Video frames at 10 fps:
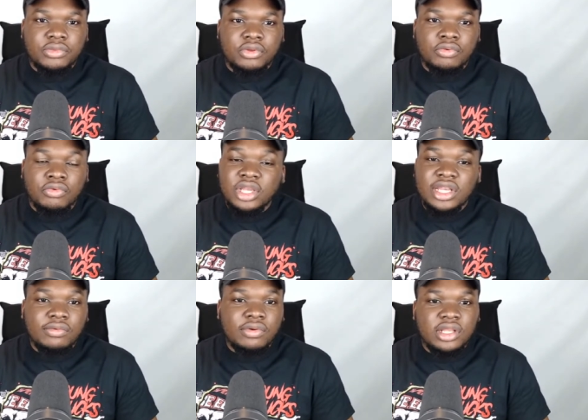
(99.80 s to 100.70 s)
Really,
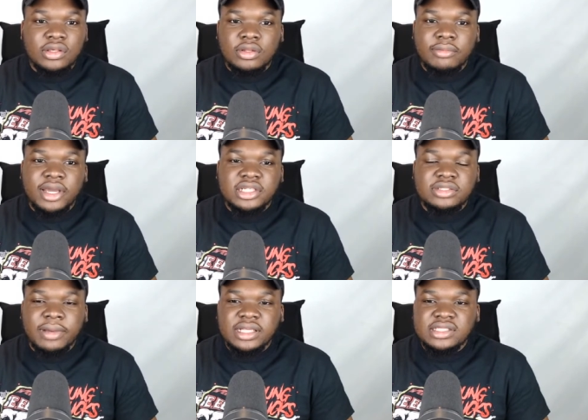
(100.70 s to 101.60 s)
really good match.
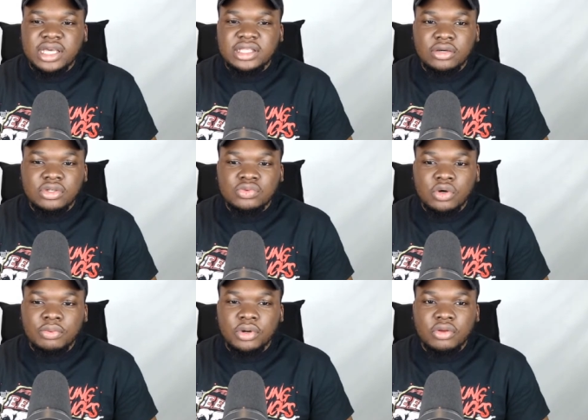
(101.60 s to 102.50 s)
Matt Sydal as well
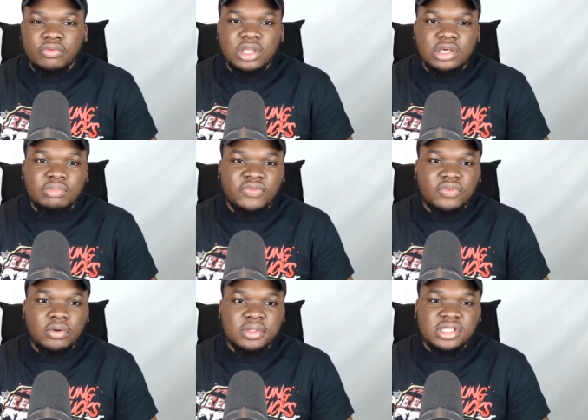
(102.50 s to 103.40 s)
put on a really good
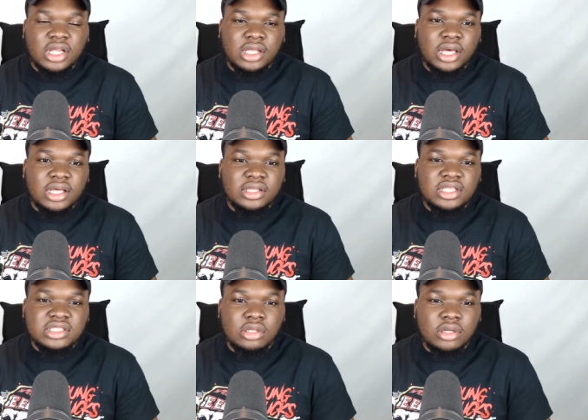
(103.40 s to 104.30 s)
performance, and
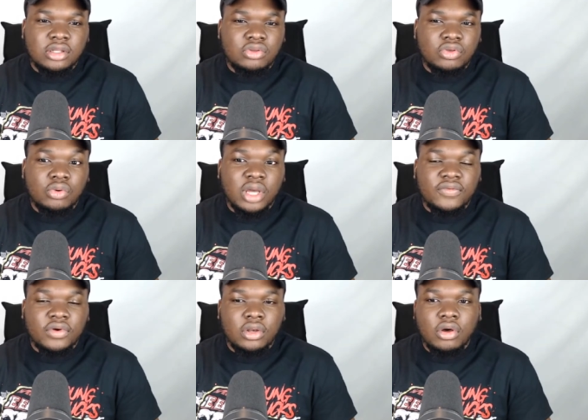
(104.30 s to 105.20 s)
these lot do have
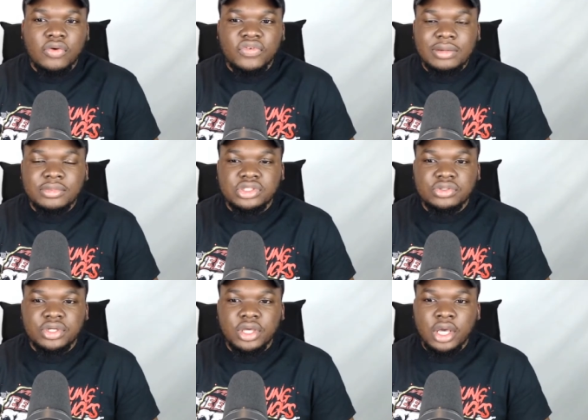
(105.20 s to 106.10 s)
a lot of
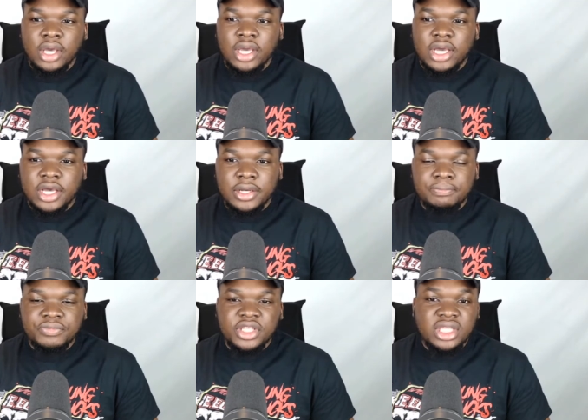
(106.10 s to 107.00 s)
chemistry.
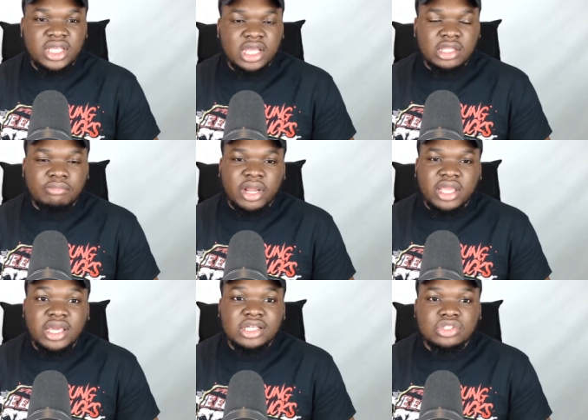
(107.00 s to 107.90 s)
In the end, Brian
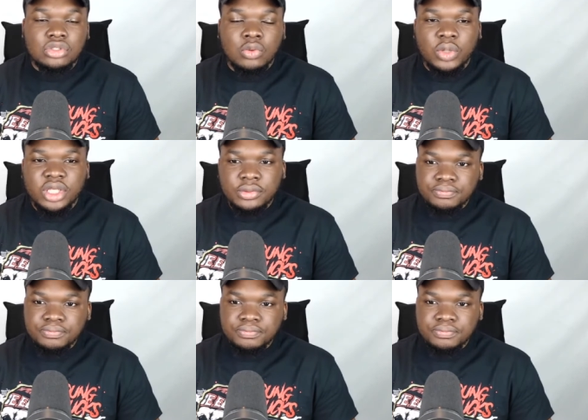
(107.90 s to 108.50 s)
Cage got the win,